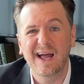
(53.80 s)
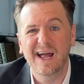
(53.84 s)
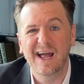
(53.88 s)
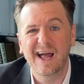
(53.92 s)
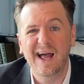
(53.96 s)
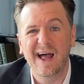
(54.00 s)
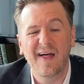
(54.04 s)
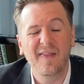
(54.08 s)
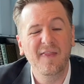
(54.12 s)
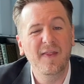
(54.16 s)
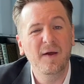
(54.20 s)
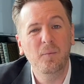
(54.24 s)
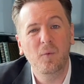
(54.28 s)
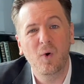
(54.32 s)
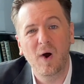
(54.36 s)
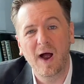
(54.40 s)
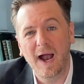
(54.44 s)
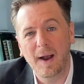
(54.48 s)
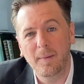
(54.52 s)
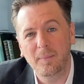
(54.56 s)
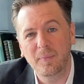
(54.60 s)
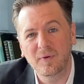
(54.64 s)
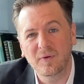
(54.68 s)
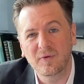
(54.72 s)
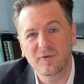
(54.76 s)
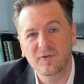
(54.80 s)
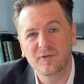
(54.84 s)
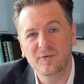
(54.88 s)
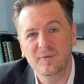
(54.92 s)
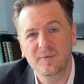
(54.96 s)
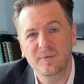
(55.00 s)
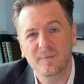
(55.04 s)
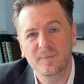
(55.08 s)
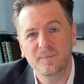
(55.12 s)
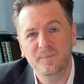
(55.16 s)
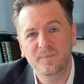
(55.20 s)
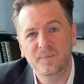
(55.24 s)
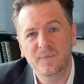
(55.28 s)
And then what happens?
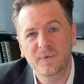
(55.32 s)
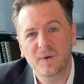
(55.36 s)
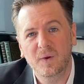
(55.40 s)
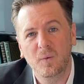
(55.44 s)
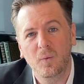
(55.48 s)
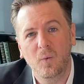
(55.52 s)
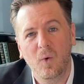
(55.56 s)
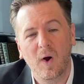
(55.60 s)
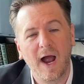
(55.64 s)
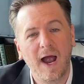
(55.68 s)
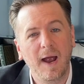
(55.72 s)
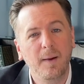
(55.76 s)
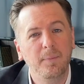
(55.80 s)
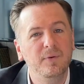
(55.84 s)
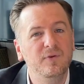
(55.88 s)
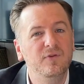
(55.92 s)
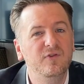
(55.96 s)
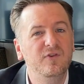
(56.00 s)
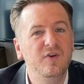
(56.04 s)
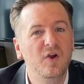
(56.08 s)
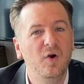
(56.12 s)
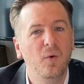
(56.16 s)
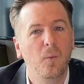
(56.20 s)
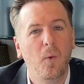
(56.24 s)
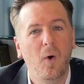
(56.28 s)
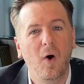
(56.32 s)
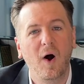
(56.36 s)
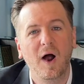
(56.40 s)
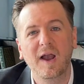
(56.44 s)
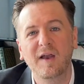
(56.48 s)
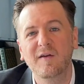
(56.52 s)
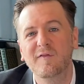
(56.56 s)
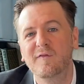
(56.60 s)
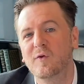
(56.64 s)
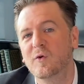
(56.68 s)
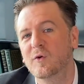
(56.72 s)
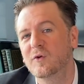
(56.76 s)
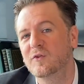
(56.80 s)
What happens to your
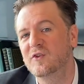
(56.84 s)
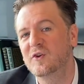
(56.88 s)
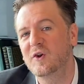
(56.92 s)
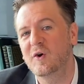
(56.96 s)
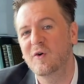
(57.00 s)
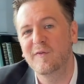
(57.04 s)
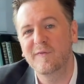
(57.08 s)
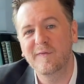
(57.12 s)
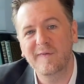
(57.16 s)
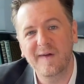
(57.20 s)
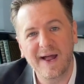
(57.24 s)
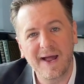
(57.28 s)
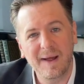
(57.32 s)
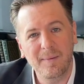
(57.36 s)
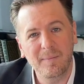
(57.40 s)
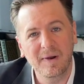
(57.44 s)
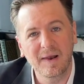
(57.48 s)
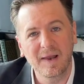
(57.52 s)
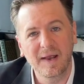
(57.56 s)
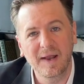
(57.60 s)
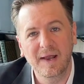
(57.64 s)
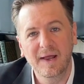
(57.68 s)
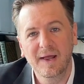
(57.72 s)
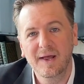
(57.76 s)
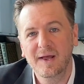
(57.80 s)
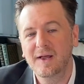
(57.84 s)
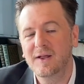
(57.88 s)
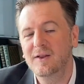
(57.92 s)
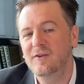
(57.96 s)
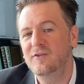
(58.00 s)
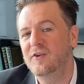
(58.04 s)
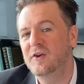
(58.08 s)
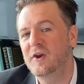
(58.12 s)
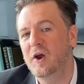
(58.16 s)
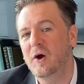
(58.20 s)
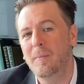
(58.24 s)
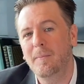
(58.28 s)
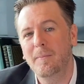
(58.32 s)
wife or to your family,
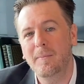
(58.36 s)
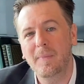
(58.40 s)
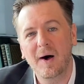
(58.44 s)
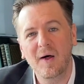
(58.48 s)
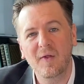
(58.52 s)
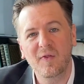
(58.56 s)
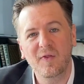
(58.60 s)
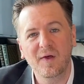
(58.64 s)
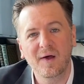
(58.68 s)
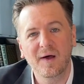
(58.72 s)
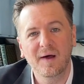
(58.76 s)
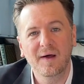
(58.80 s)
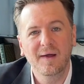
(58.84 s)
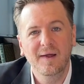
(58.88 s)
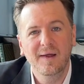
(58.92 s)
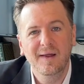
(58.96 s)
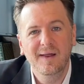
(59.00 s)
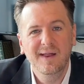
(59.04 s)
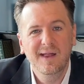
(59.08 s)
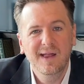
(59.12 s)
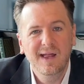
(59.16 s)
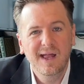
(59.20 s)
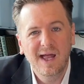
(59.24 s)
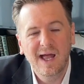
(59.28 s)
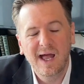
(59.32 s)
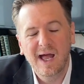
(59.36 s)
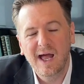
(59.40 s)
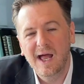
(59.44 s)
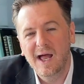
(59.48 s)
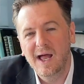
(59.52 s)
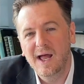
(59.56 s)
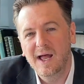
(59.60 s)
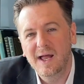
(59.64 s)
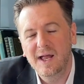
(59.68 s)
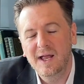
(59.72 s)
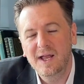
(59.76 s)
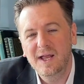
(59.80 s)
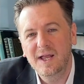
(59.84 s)
to your mother?
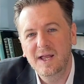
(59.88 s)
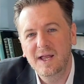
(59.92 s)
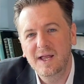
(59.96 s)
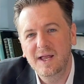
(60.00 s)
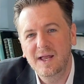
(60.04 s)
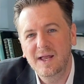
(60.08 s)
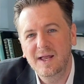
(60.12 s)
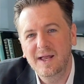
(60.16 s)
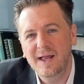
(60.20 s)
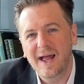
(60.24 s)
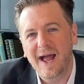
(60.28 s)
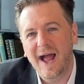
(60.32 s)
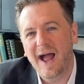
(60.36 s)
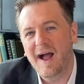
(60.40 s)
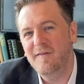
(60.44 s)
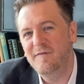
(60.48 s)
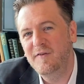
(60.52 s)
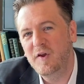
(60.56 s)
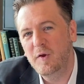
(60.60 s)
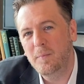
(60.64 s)
Have you